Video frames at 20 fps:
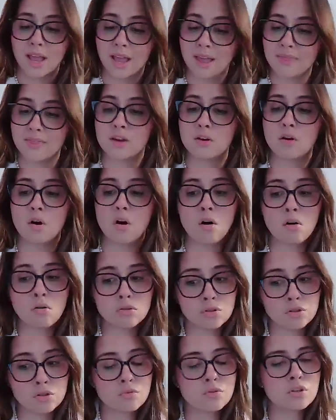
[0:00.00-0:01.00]
And then
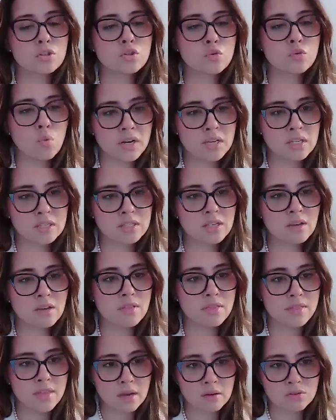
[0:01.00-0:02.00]
also the
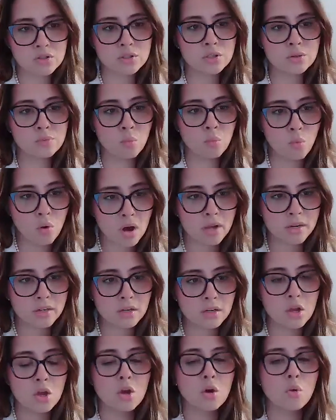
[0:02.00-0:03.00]
27001,